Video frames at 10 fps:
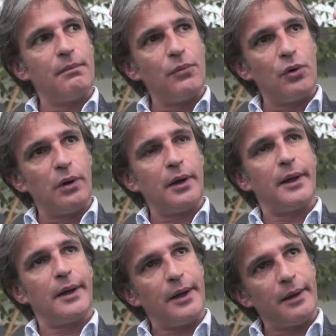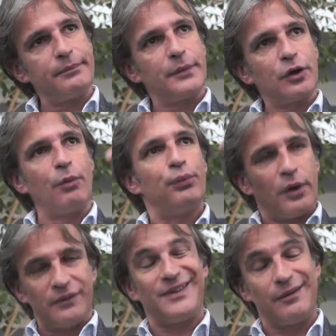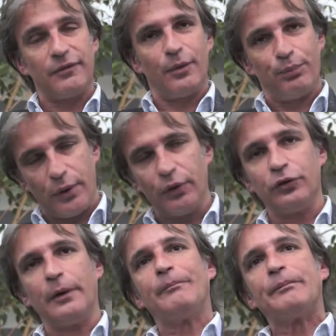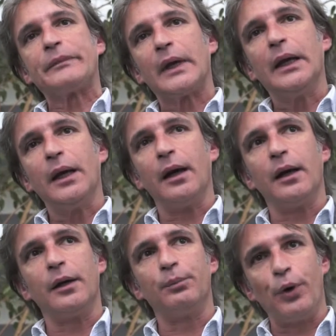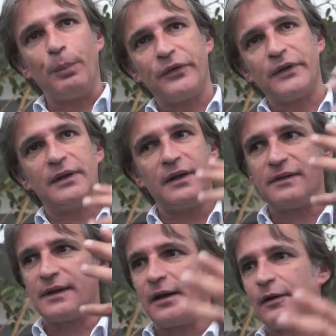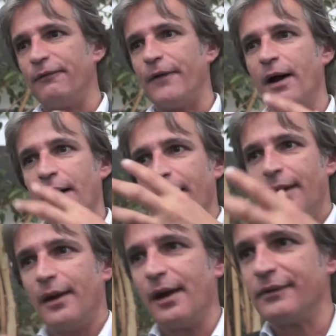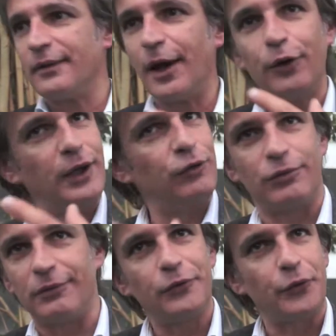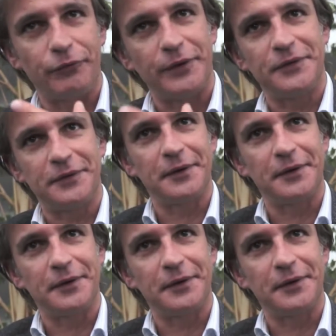more comprehensive approach and proposing this kind of education service.